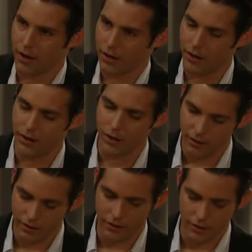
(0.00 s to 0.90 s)

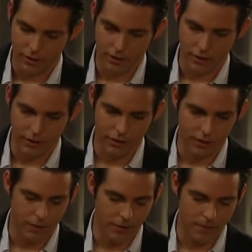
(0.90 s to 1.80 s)

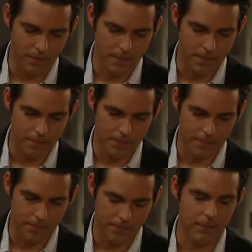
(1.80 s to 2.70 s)

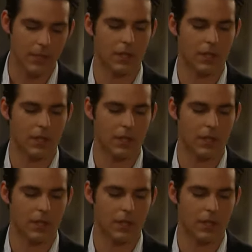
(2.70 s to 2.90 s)
(silence)